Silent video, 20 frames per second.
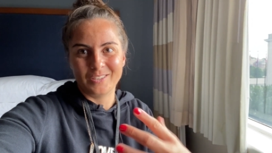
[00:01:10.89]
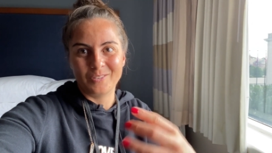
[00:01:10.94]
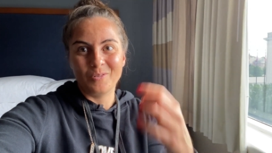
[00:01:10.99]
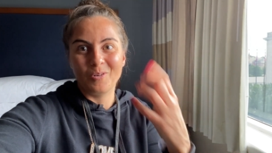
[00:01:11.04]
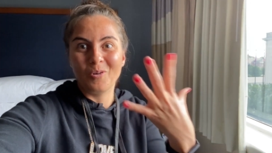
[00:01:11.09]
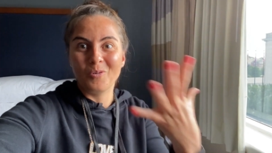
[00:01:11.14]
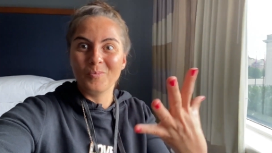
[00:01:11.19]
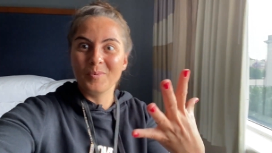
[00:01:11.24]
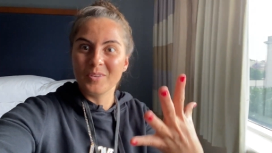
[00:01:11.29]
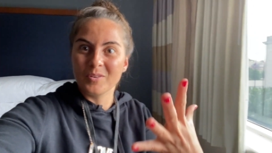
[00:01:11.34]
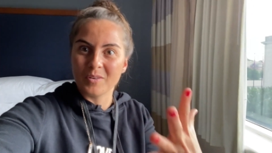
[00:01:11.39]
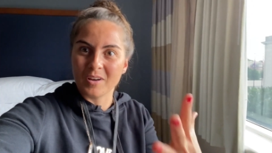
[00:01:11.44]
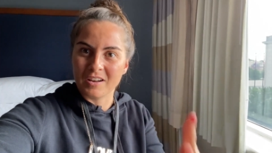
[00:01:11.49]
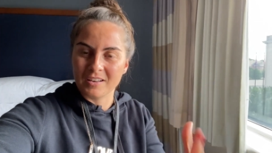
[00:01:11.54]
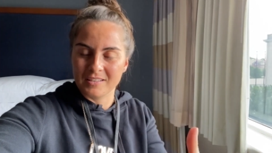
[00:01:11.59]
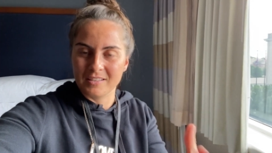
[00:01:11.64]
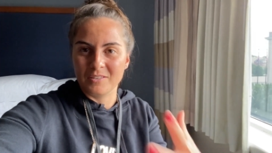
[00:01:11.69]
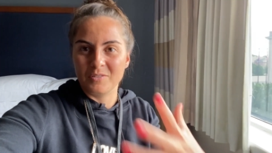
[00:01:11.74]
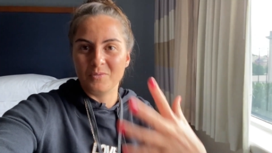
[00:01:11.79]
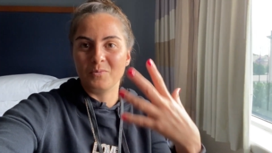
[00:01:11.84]
You open your
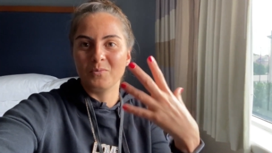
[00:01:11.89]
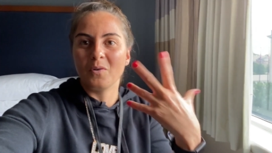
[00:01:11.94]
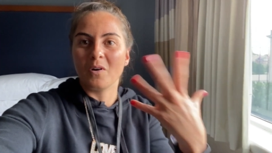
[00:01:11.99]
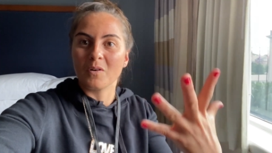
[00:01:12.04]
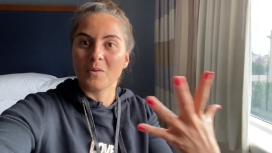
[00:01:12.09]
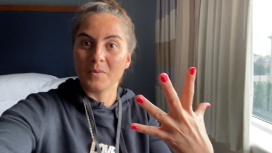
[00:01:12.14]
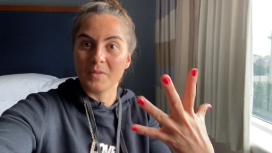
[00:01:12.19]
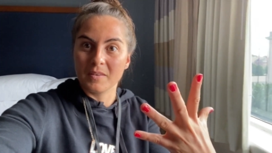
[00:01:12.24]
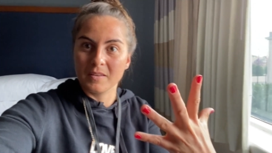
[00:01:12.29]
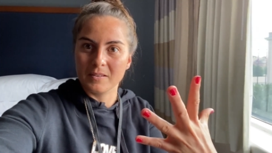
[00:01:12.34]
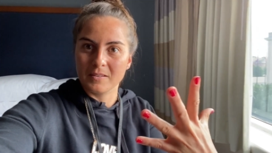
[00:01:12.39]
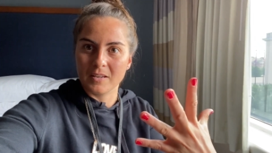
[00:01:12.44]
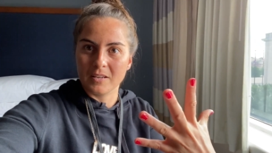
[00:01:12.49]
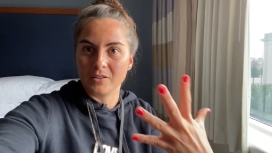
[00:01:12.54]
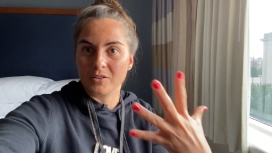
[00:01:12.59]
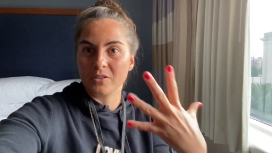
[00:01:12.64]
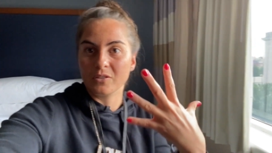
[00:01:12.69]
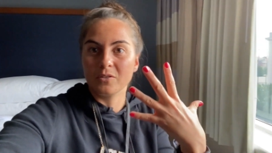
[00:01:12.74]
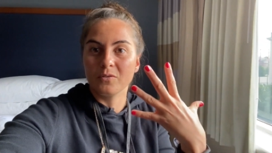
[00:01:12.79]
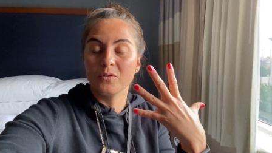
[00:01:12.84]
eyes and you walk with the
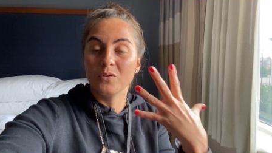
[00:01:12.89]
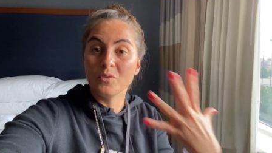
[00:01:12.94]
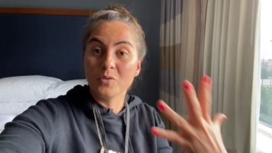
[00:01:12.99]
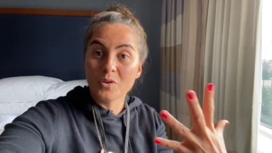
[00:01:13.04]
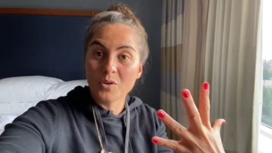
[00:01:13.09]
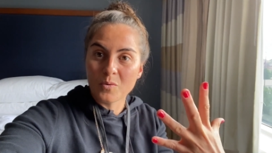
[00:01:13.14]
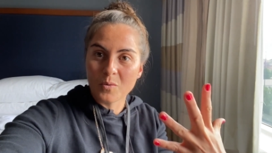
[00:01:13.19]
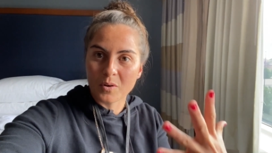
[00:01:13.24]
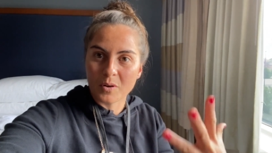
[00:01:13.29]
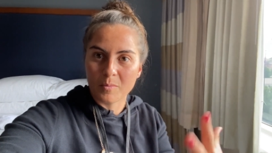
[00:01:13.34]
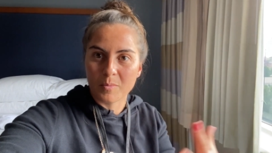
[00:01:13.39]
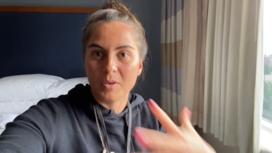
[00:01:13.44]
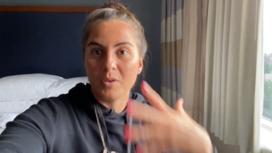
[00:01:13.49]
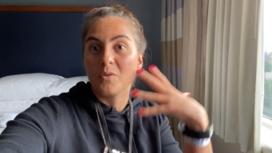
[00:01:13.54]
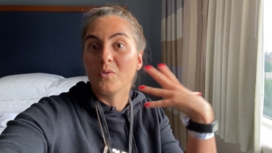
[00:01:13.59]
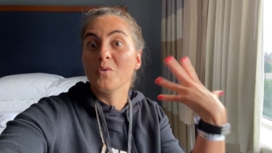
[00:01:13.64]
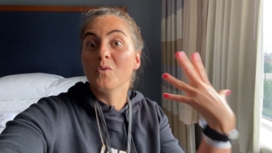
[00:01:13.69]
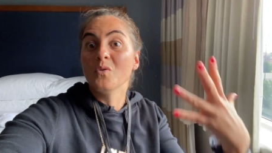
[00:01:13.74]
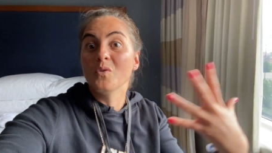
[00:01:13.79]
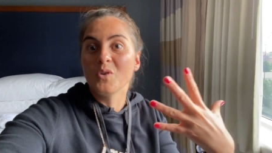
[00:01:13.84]
intentions of who you want to be,
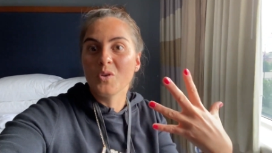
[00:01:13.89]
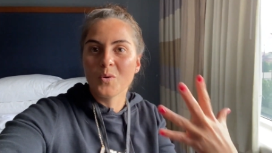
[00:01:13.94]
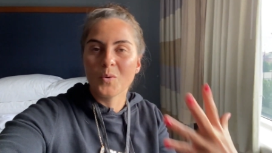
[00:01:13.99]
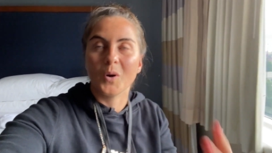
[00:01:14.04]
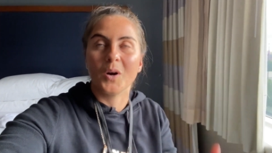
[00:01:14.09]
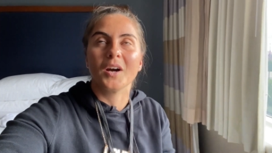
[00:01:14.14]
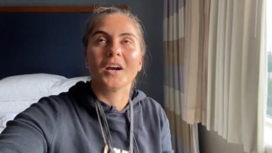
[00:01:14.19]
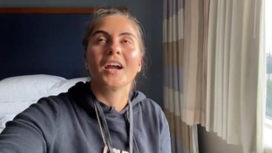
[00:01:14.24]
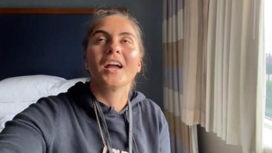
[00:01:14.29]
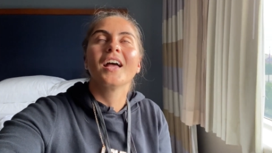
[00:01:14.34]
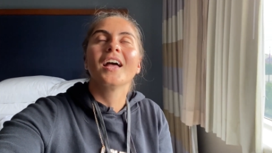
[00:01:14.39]
who you are.